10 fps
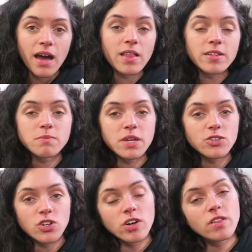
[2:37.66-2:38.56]
I like to make
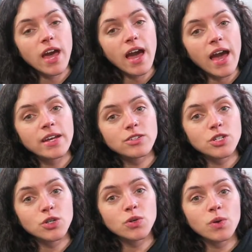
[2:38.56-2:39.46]
sure that I
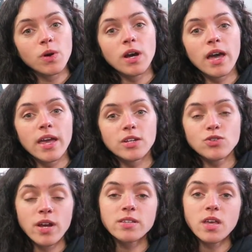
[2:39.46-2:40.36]
do a
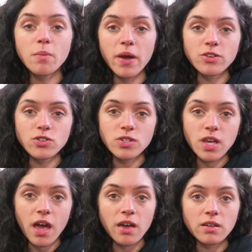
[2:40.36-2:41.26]
tricep
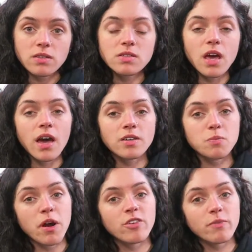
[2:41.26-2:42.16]
exercise as
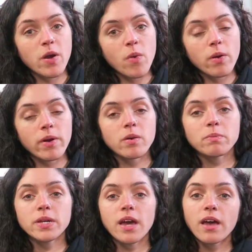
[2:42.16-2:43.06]
part of my warm-up,
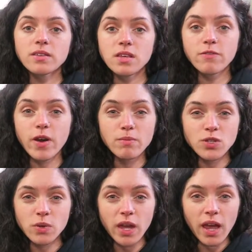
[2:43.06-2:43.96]
because if I'm
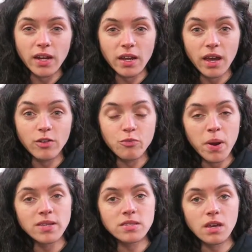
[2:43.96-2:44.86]
doing any kind of
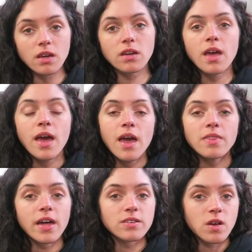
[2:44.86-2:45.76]
pressing,
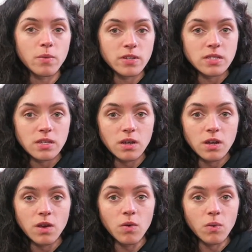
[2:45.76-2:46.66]
that is
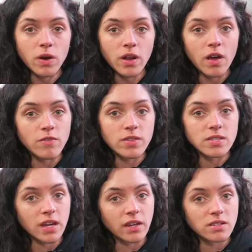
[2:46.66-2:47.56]
obviously one of the
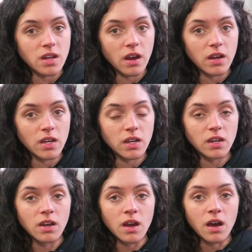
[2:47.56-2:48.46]
secondary